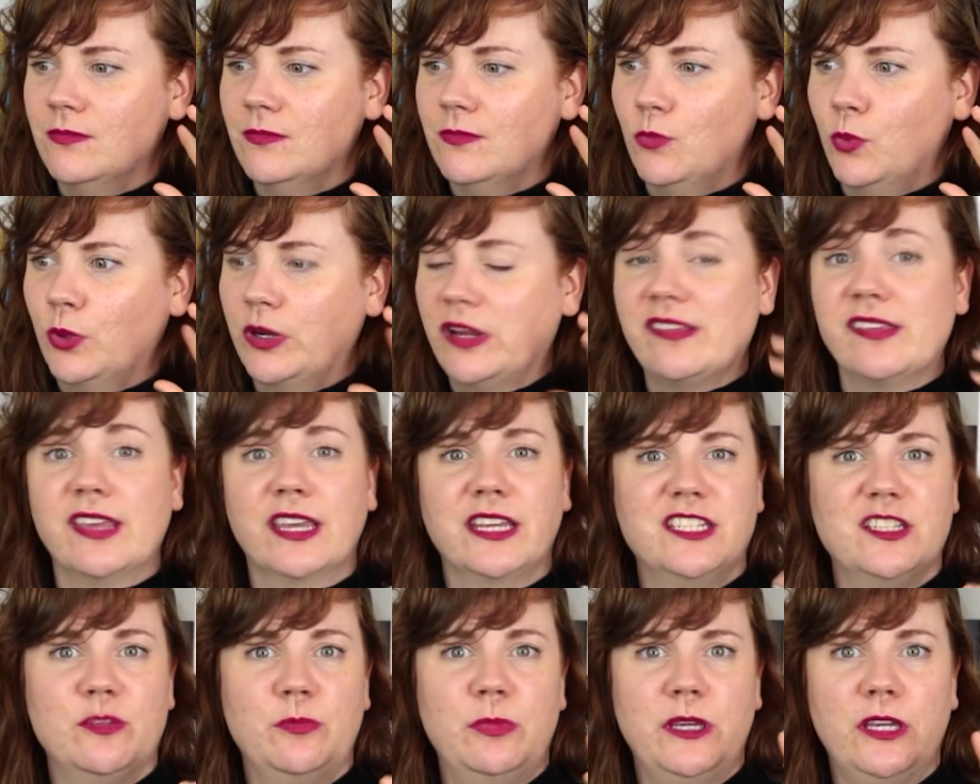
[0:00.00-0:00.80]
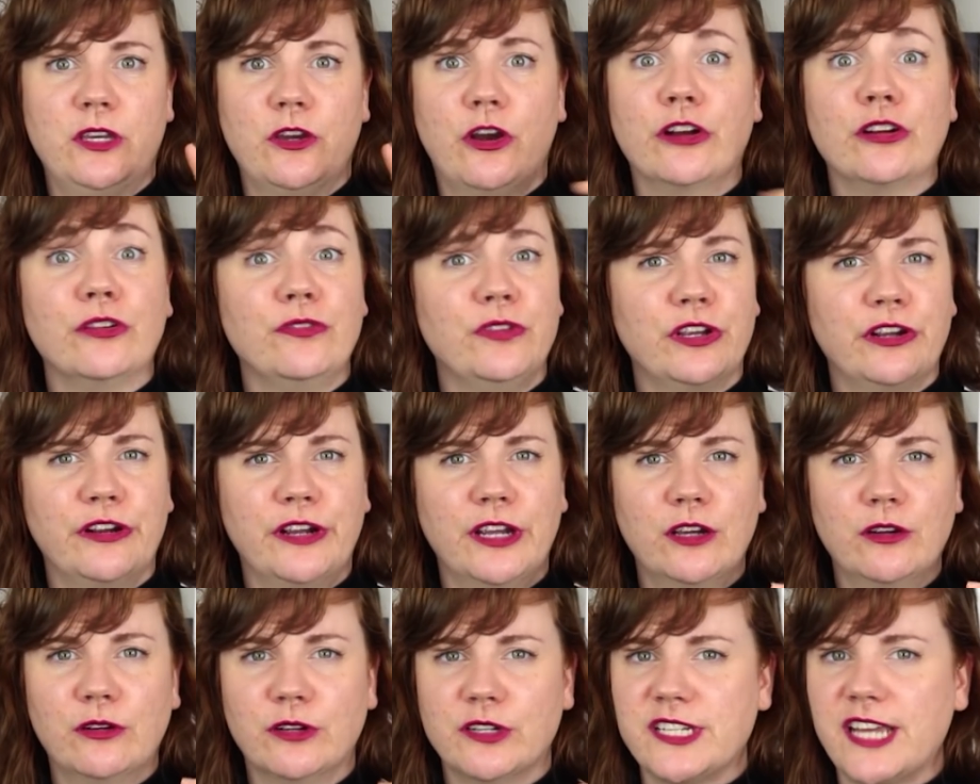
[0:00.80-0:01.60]
what it's like to be hard of
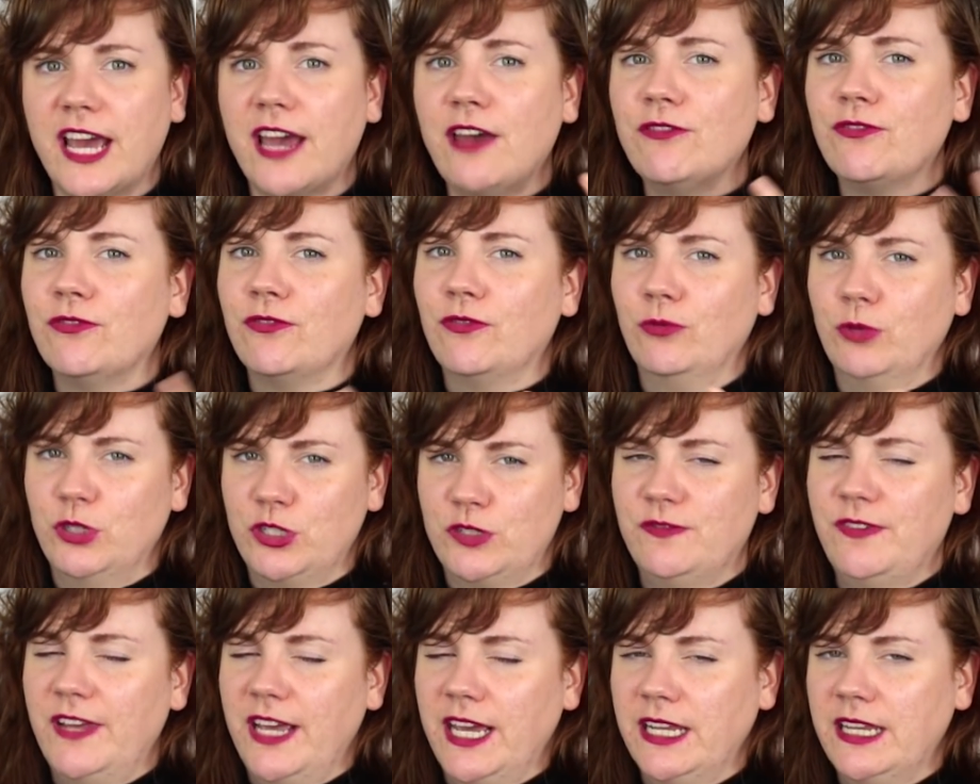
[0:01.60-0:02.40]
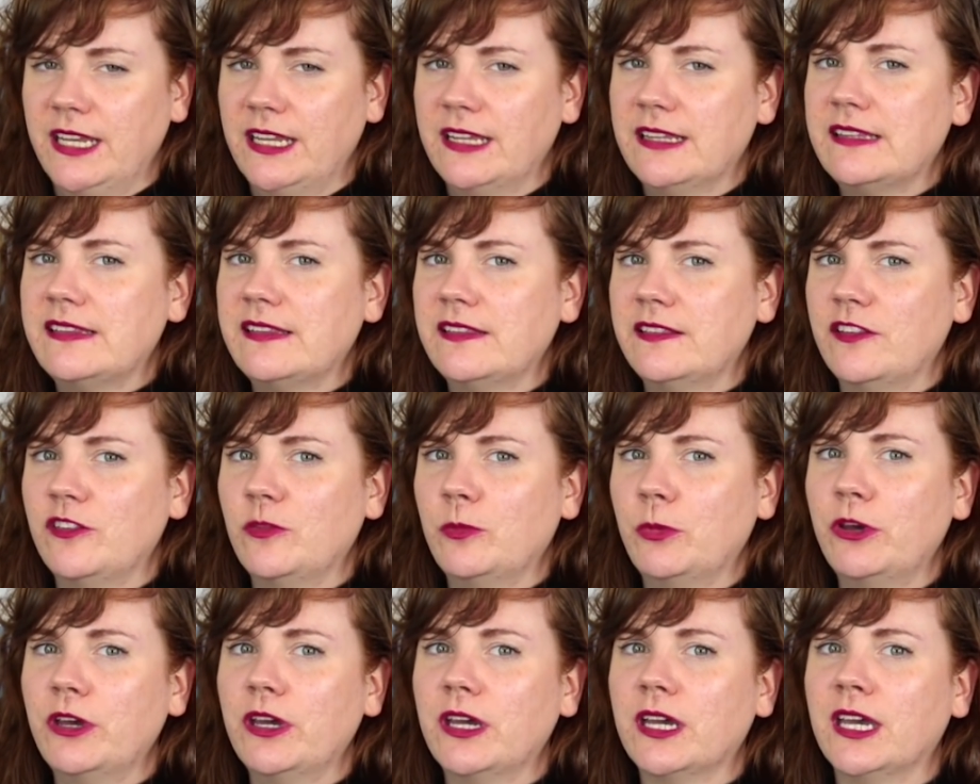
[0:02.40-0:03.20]
hearing or deaf, which Van is in this
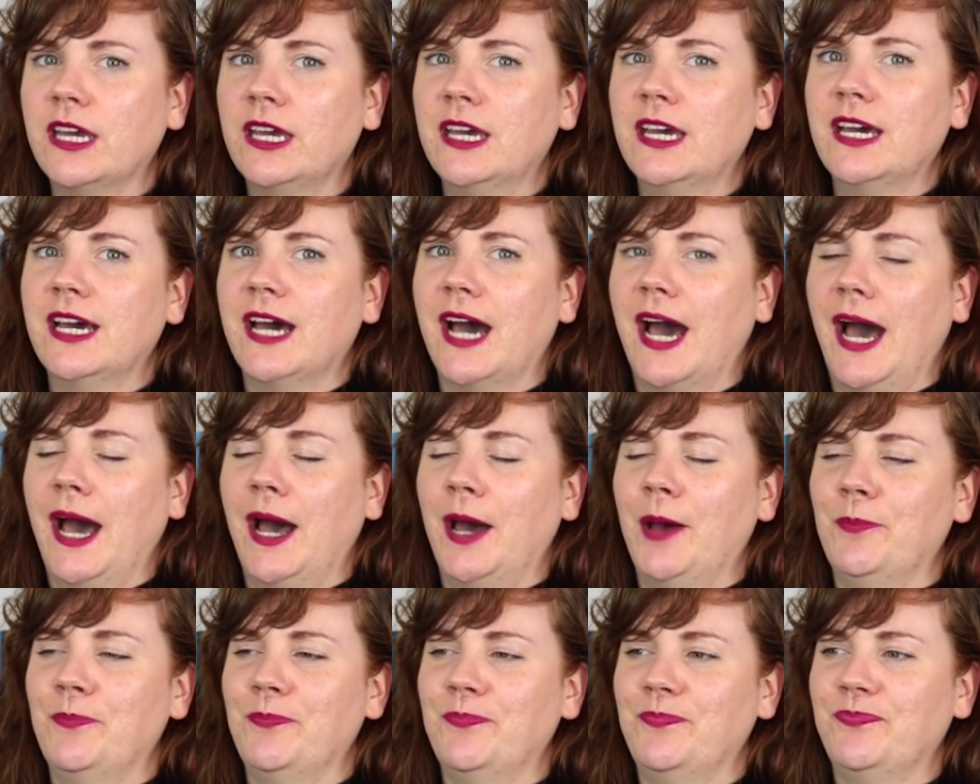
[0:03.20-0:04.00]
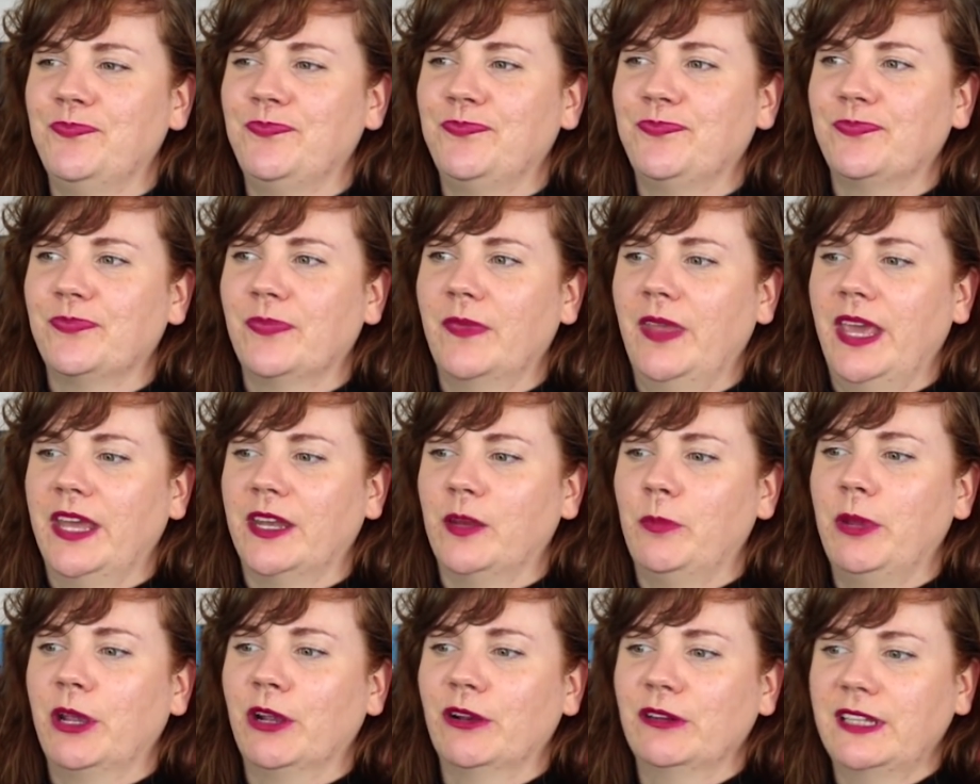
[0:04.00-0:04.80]
book.
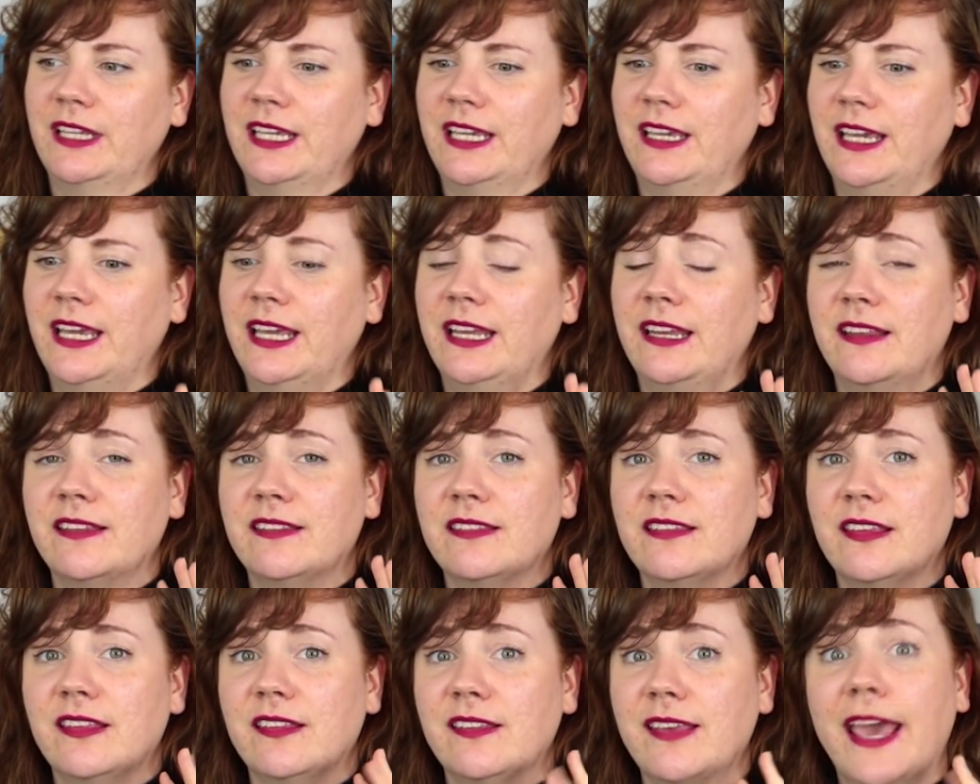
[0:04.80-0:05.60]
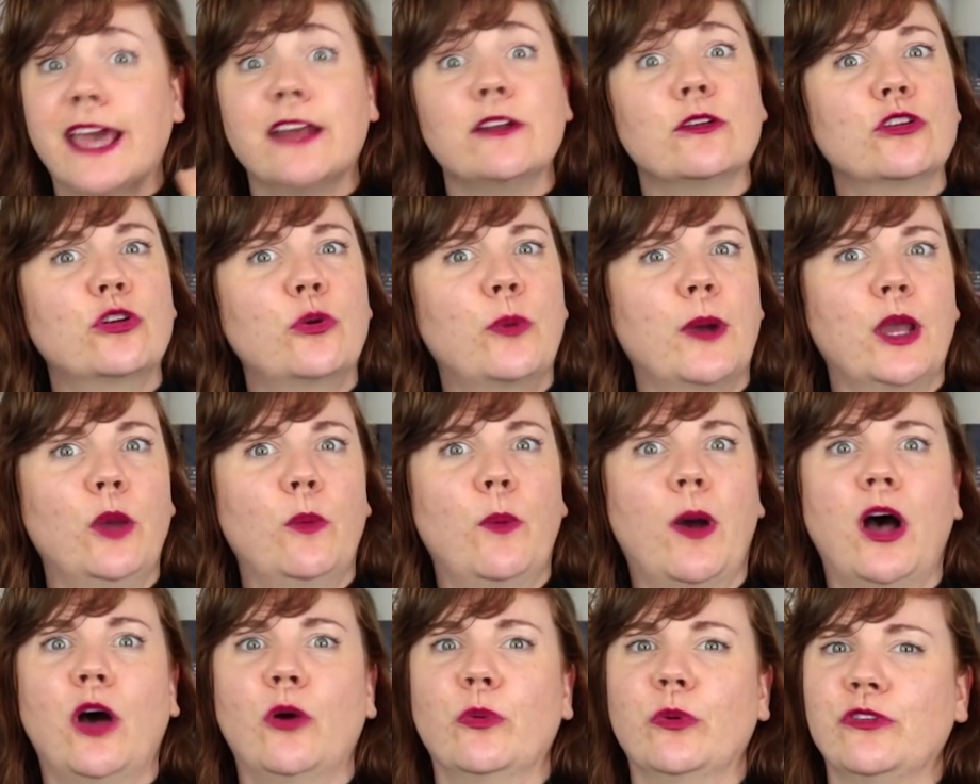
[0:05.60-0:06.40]
And apparently it is handled quite
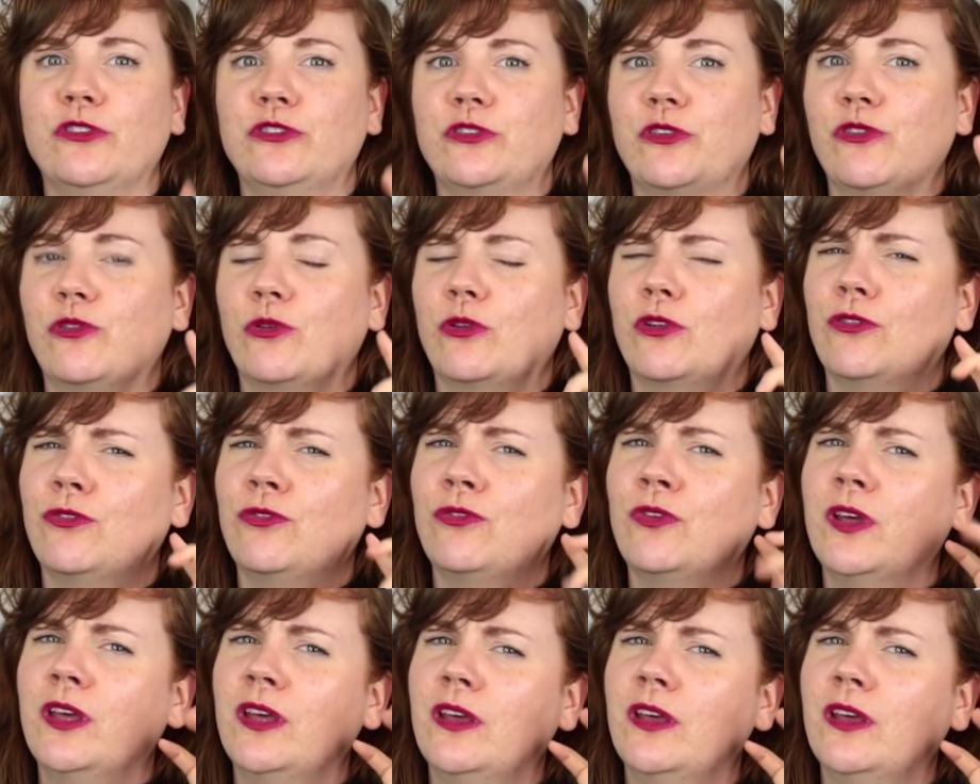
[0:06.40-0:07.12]
well with just sort of